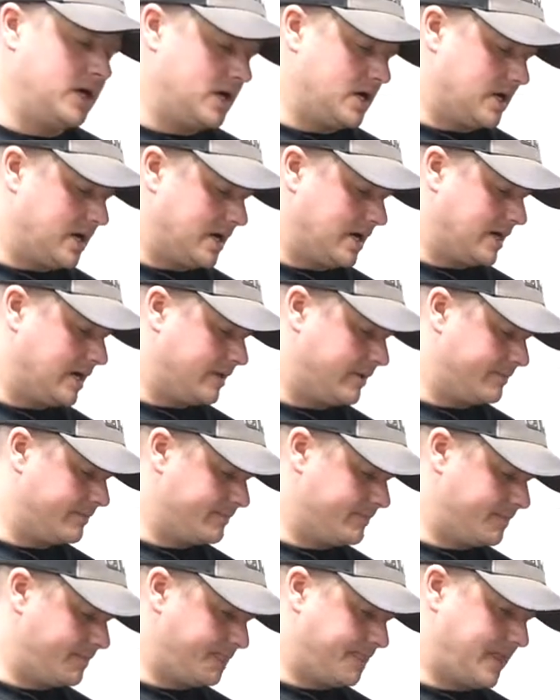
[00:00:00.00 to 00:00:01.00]

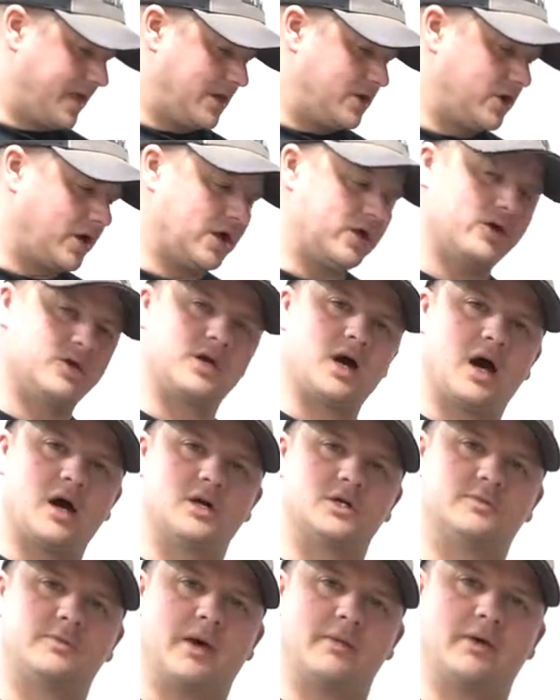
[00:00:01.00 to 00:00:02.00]
and you're getting your
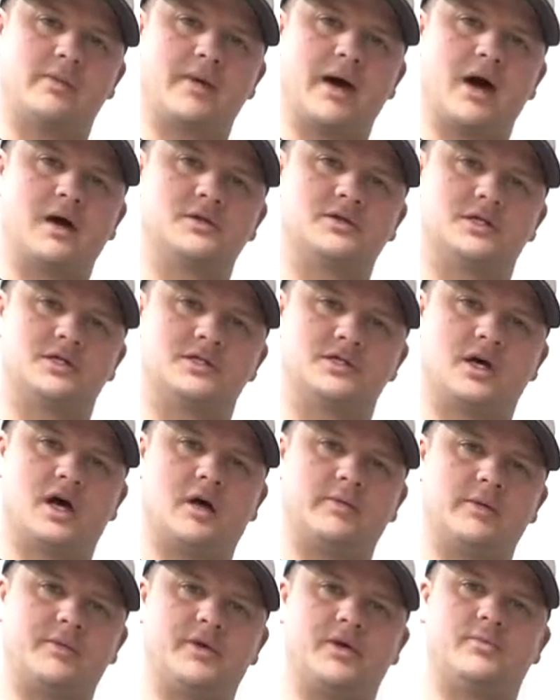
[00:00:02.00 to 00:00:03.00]
tires maybe balanced and
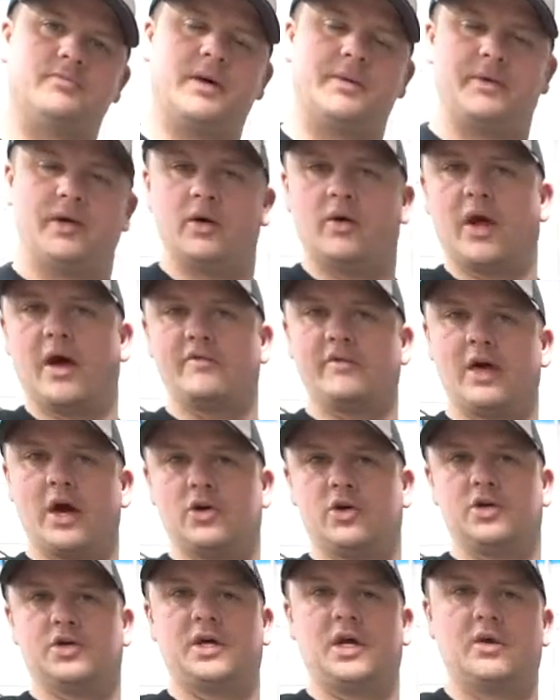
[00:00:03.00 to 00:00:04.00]
installed. Maybe you don't have the
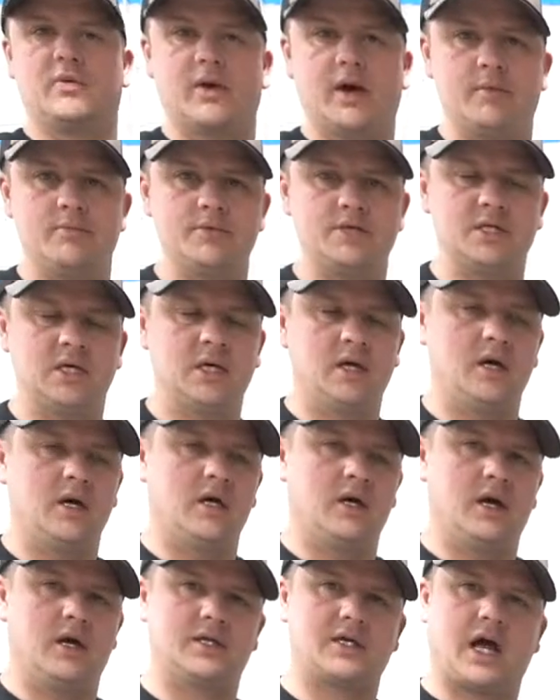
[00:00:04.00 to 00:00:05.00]
extra set of rims.
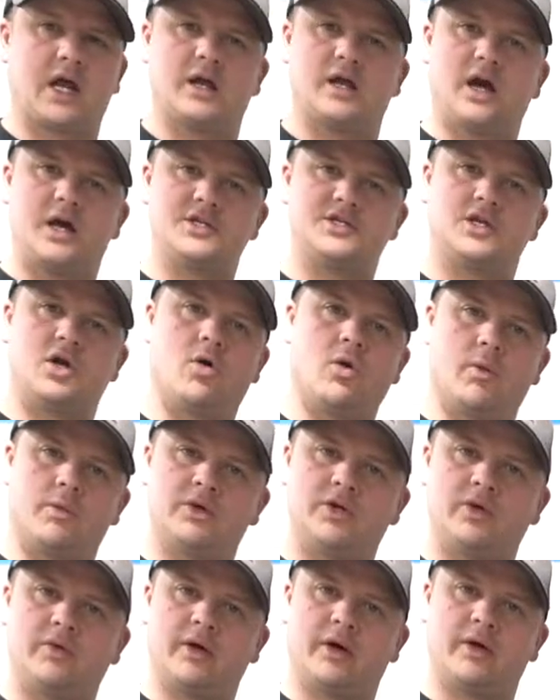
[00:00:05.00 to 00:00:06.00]
It's kind of nice to know what
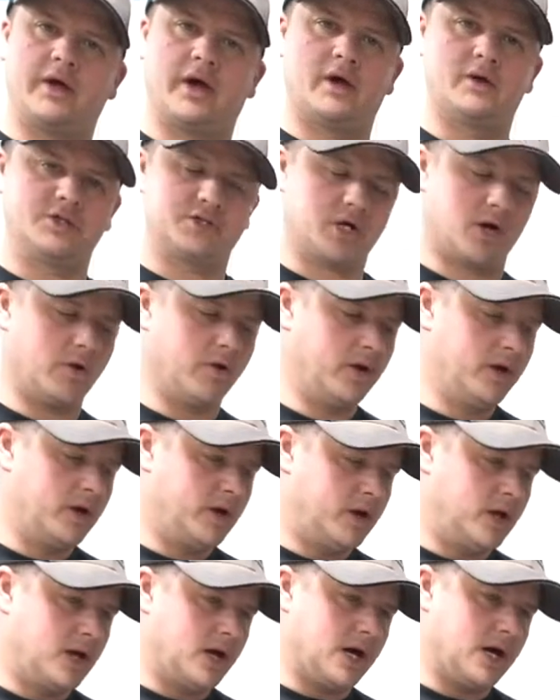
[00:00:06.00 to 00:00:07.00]
we're doing out here. So
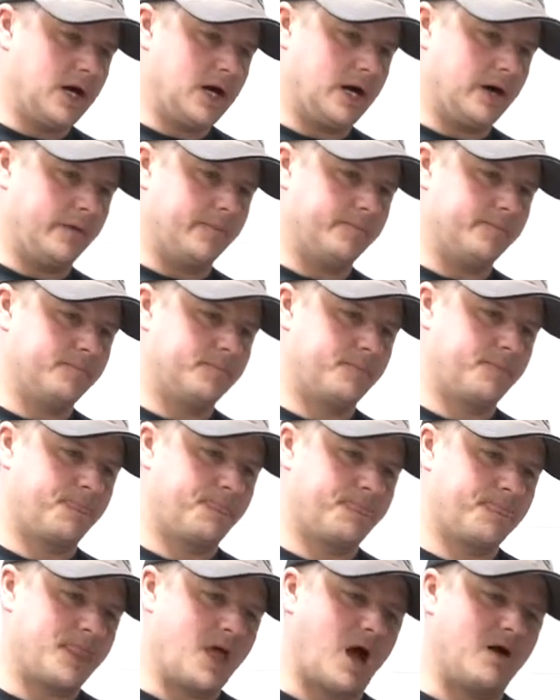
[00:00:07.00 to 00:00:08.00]

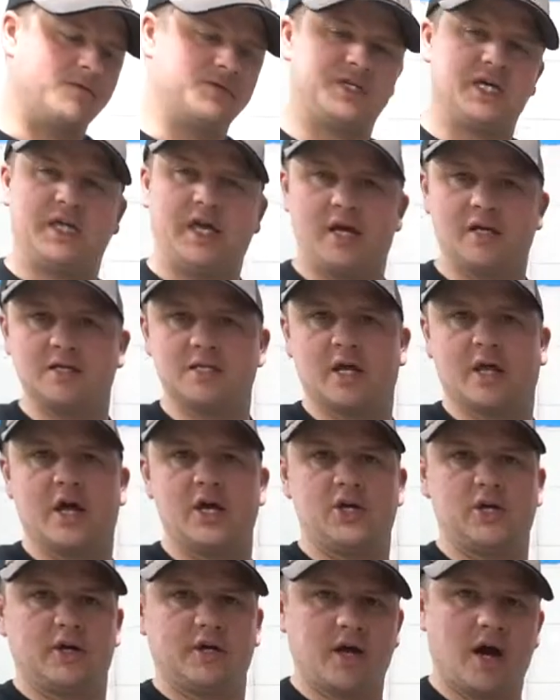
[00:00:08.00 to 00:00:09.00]
obviously the
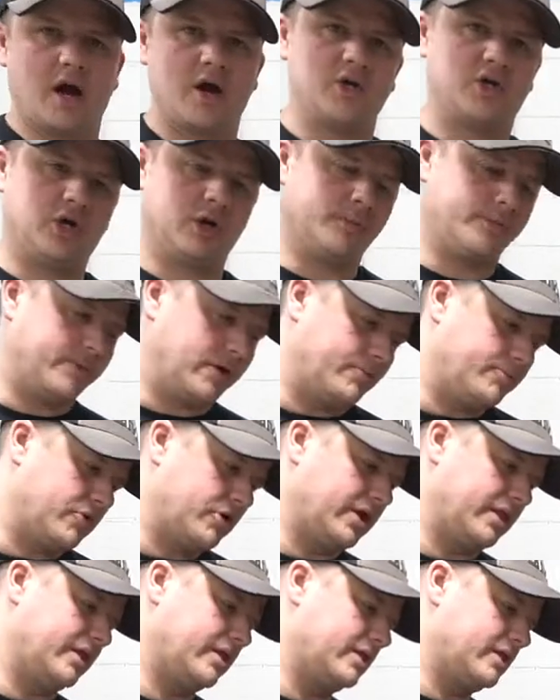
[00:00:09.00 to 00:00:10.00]
installation of the tires, you're
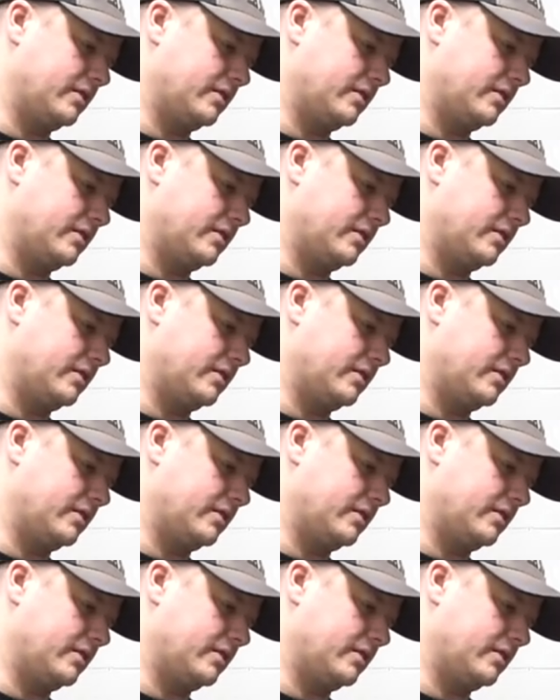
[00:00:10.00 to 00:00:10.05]
putting